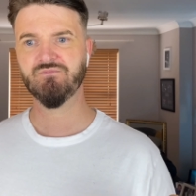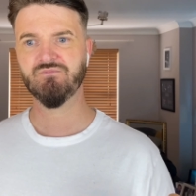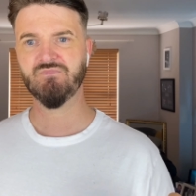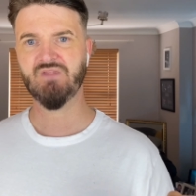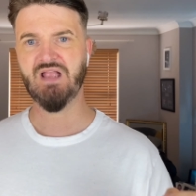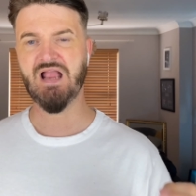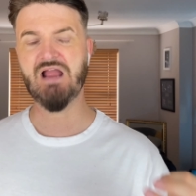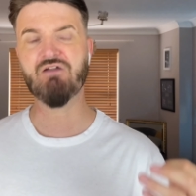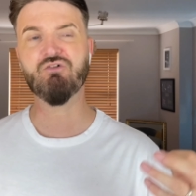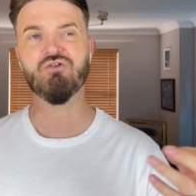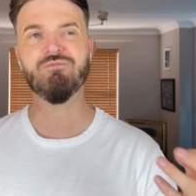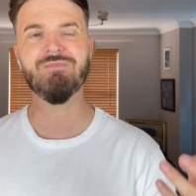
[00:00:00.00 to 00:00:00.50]

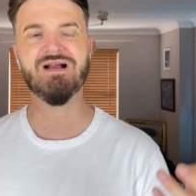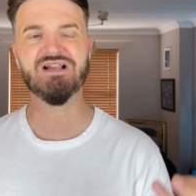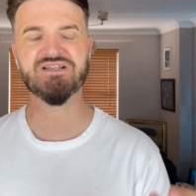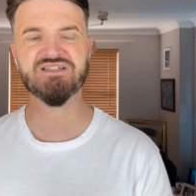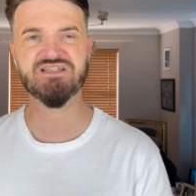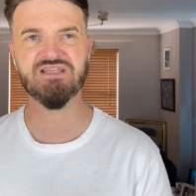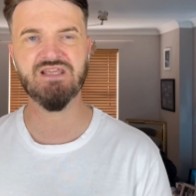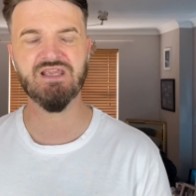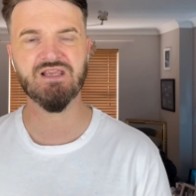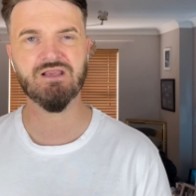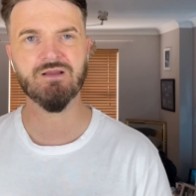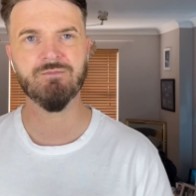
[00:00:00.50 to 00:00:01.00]

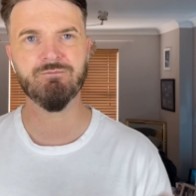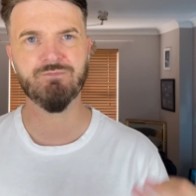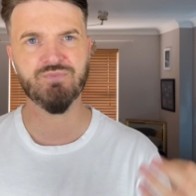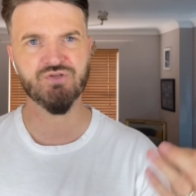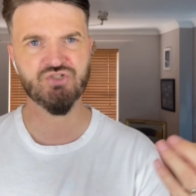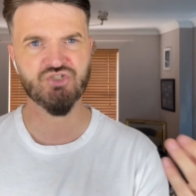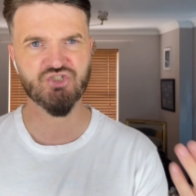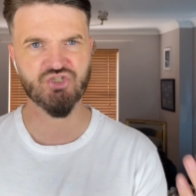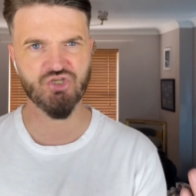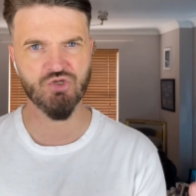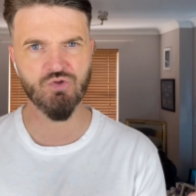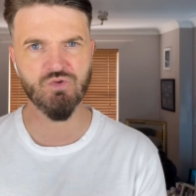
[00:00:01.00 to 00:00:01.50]
aromatic
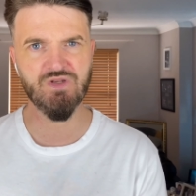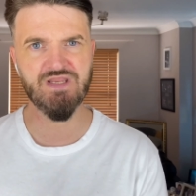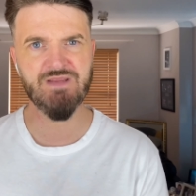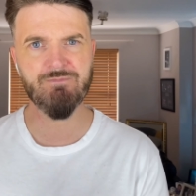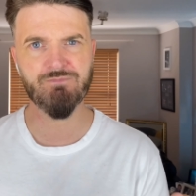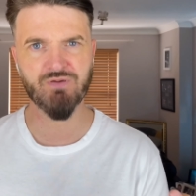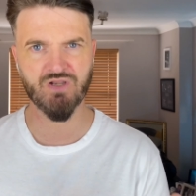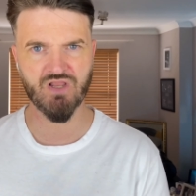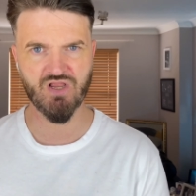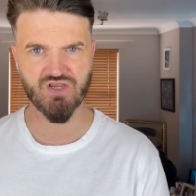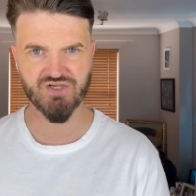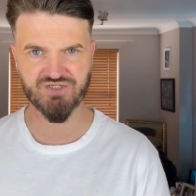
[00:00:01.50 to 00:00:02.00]
patchouli
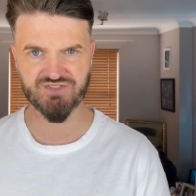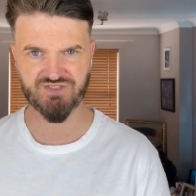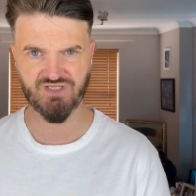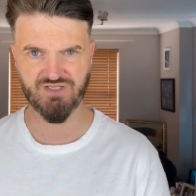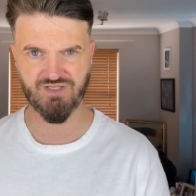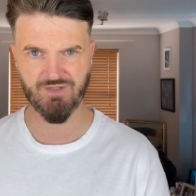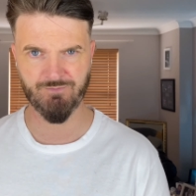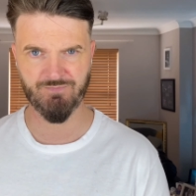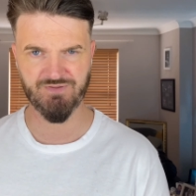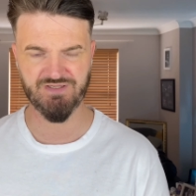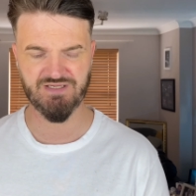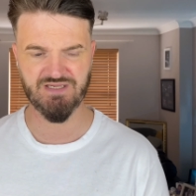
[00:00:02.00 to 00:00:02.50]
blast in
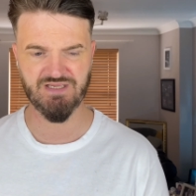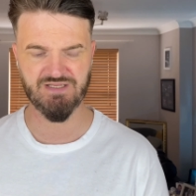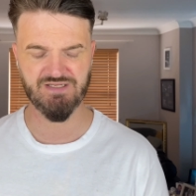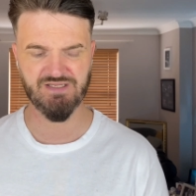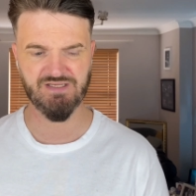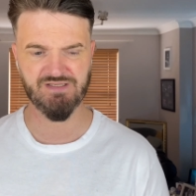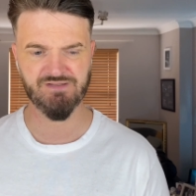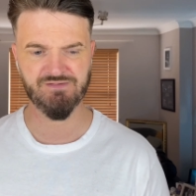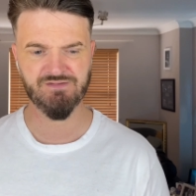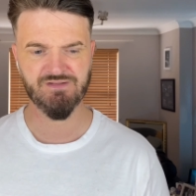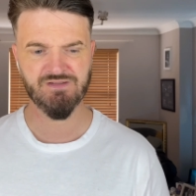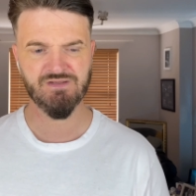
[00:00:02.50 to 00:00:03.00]
the
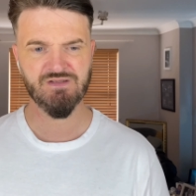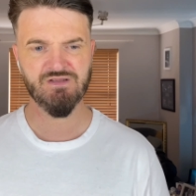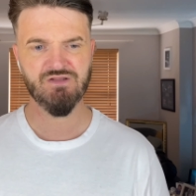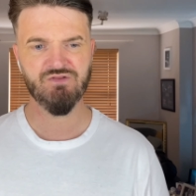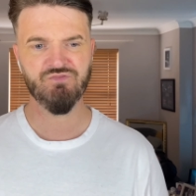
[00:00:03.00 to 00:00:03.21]
beginning,